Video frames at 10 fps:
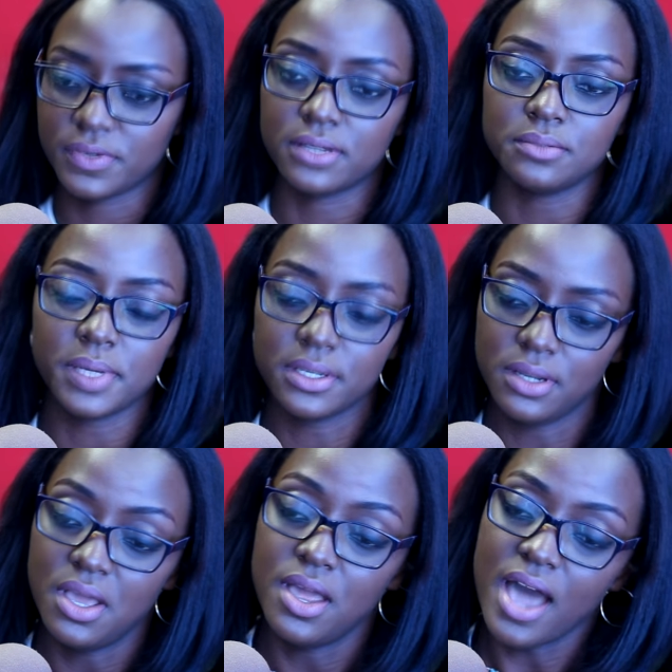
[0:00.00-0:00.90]
find. But
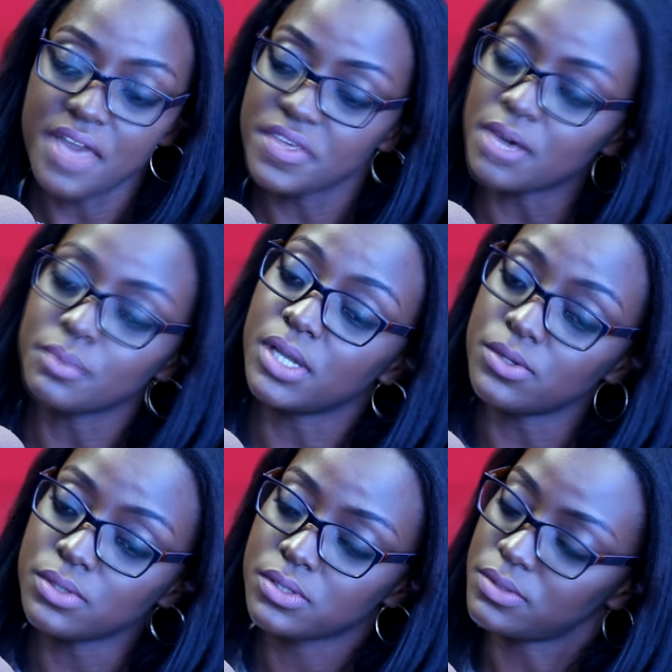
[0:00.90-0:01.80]
I think I'm
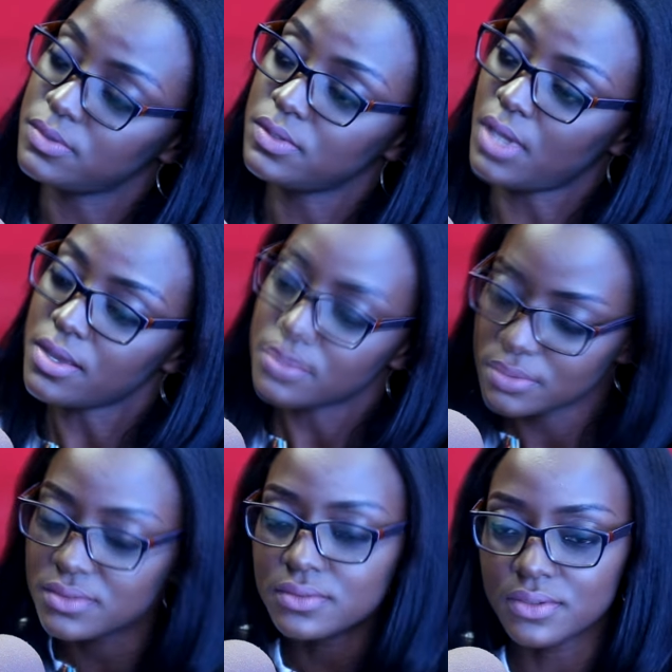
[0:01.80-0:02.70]
close. Yeah.
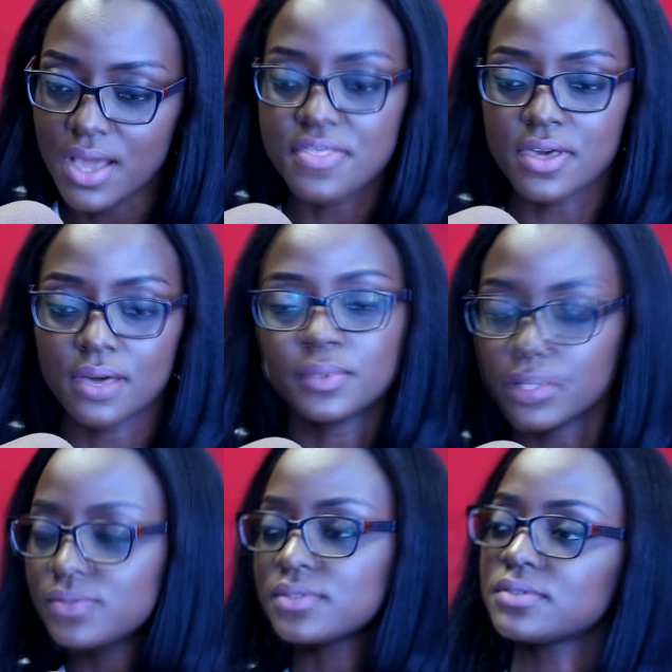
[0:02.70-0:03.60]
Okay. I think I'm
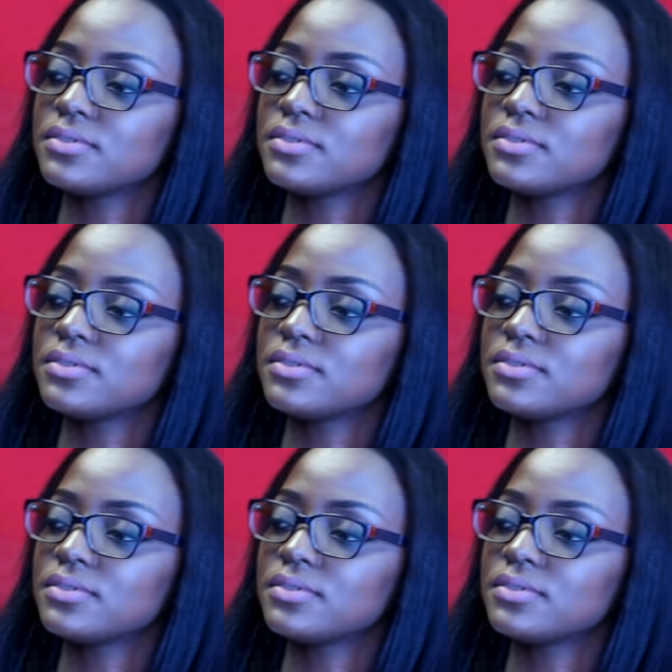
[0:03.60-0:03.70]
close.